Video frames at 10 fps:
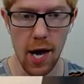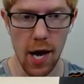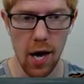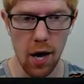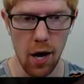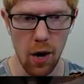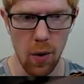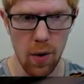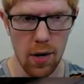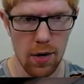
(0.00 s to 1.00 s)
Uh
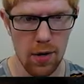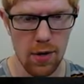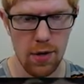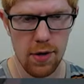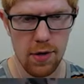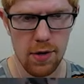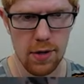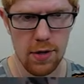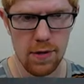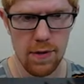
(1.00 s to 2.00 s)
oh.
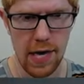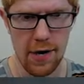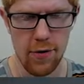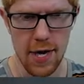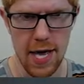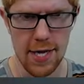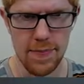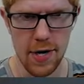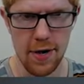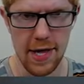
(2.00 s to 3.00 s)
I don't want any
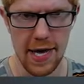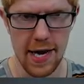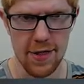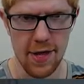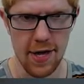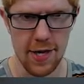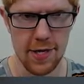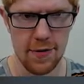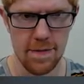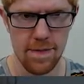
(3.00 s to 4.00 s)
part of that, I
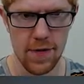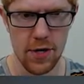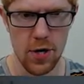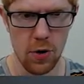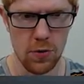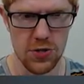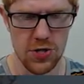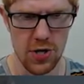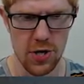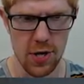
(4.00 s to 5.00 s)
think. No,
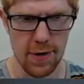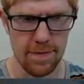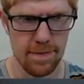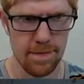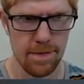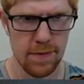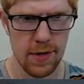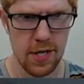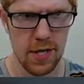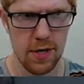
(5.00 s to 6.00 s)
sir.
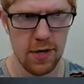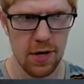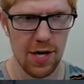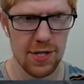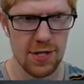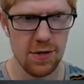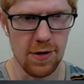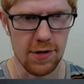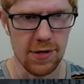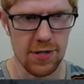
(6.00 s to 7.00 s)
Oh, this is
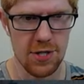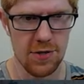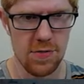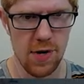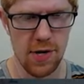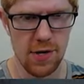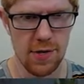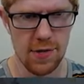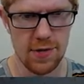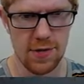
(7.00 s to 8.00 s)
cool. This shows where
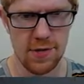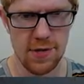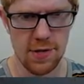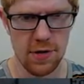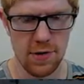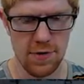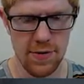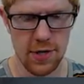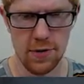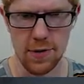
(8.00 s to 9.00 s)
I. It's
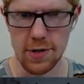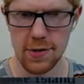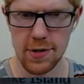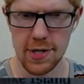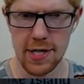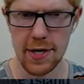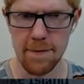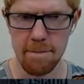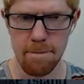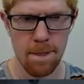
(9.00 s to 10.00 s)
very cool. Look at
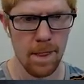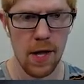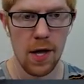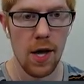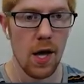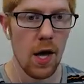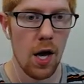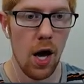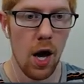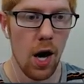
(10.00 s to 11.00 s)
that.
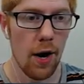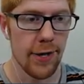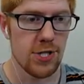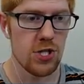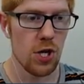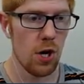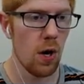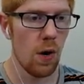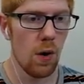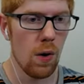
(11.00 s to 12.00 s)
Alright,
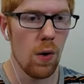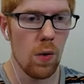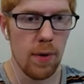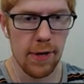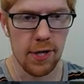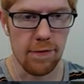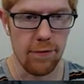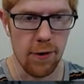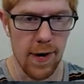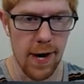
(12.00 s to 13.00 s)
so what am I looking
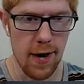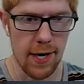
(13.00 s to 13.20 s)
for here?